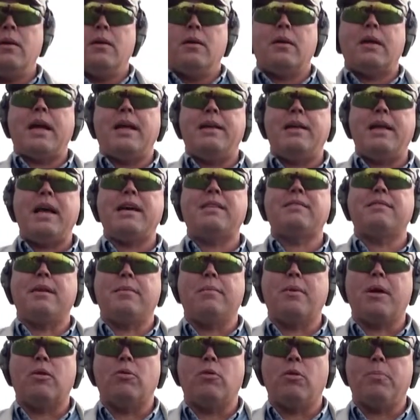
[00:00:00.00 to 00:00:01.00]
Okay, next
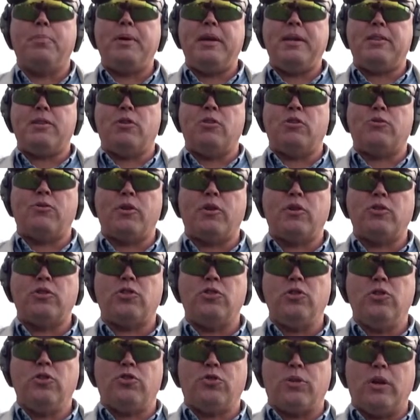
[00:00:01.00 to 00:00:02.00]
I'm going to repeat those
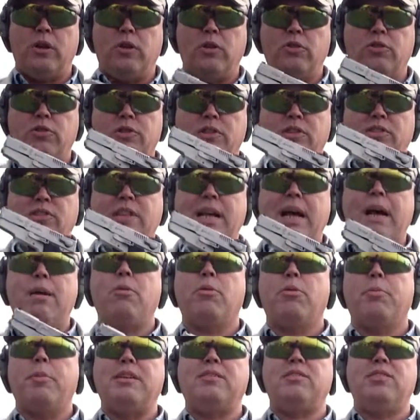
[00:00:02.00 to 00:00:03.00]
first two drills, this time
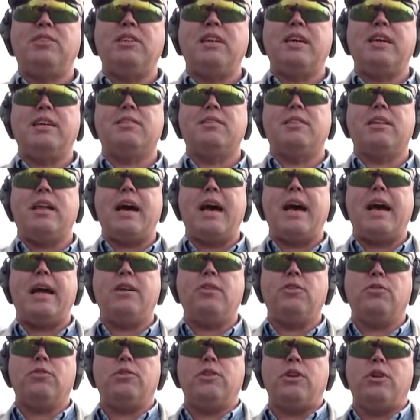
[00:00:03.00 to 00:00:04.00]
with my
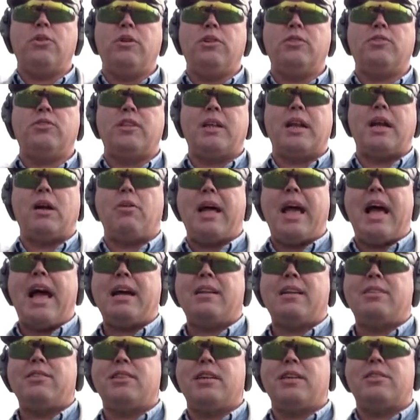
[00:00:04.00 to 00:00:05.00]
CS9. You'll notice that I'll
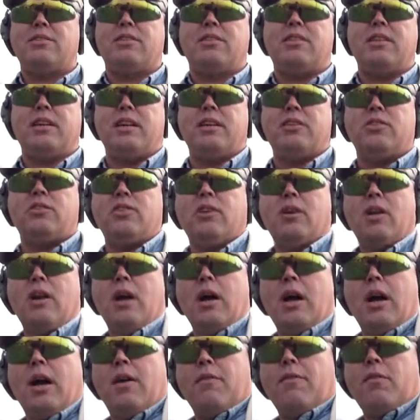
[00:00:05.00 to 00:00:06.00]
access this
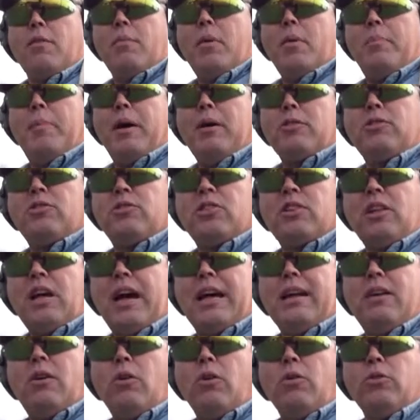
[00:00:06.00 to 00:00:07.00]
from a belt
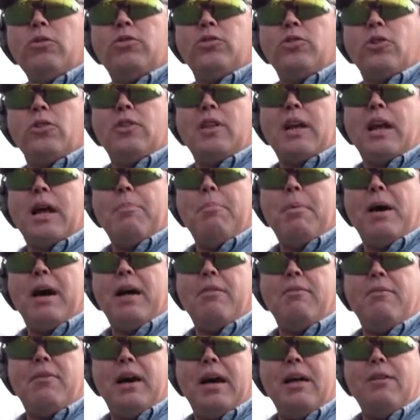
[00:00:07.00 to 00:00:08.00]
slide holster that I
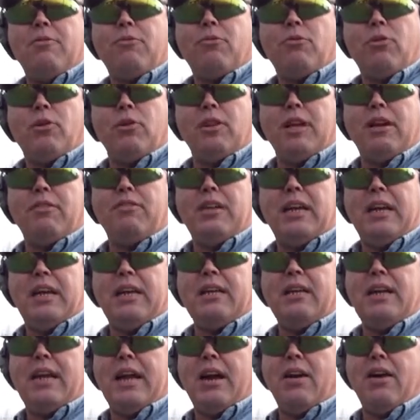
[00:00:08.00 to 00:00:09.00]
modified for a
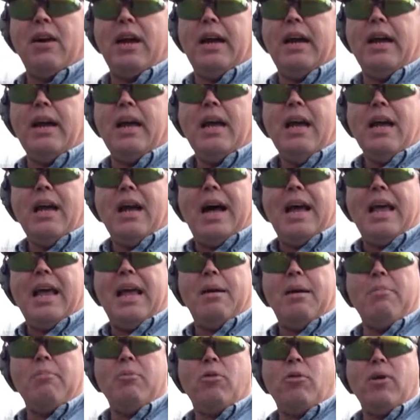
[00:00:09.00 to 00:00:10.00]
left-hand carry. I
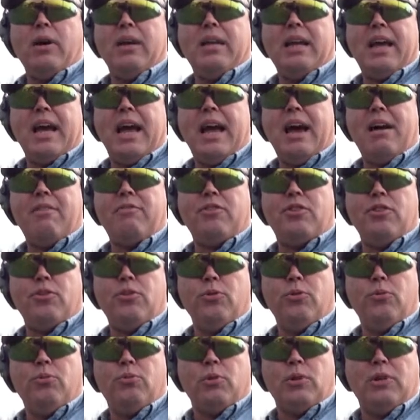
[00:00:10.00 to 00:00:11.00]
am going to have
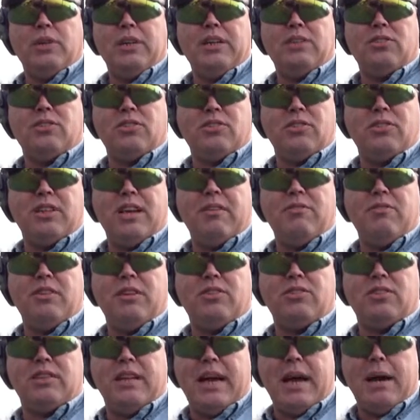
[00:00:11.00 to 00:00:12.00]
to release the
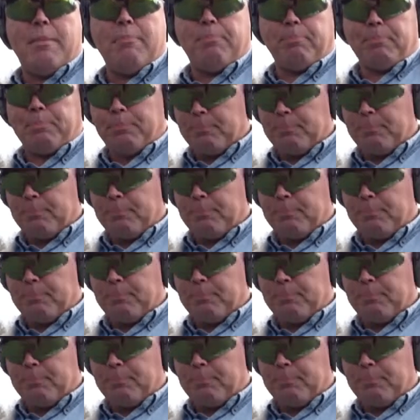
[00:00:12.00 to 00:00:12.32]
safety snap